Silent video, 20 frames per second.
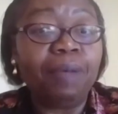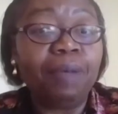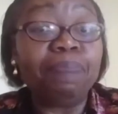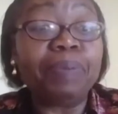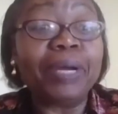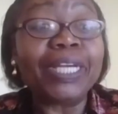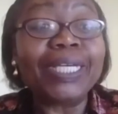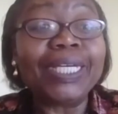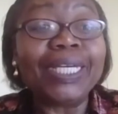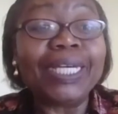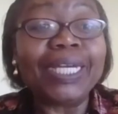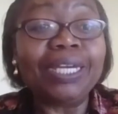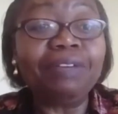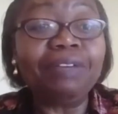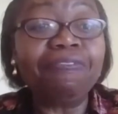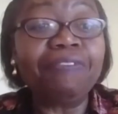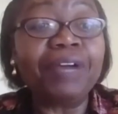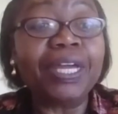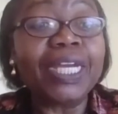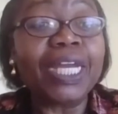But
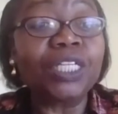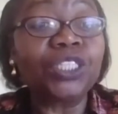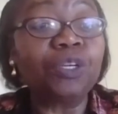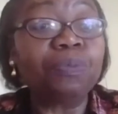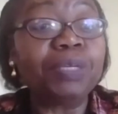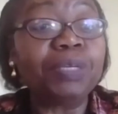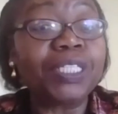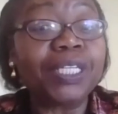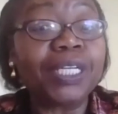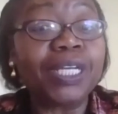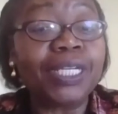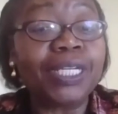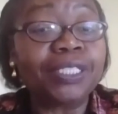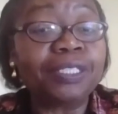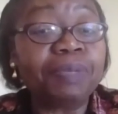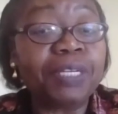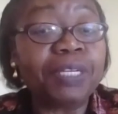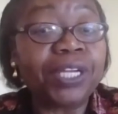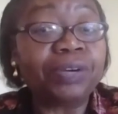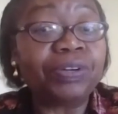leave financial
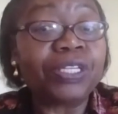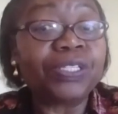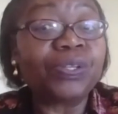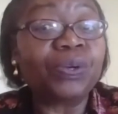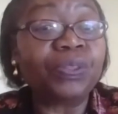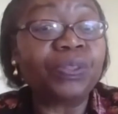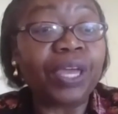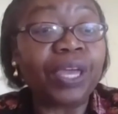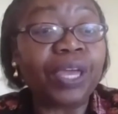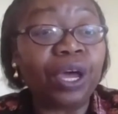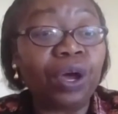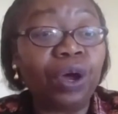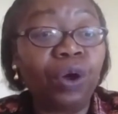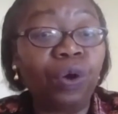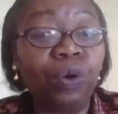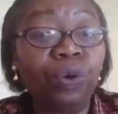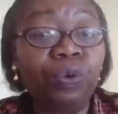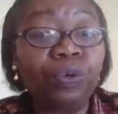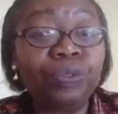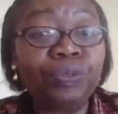intermediaries on their
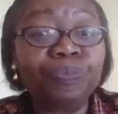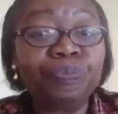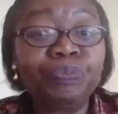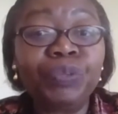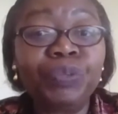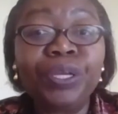own.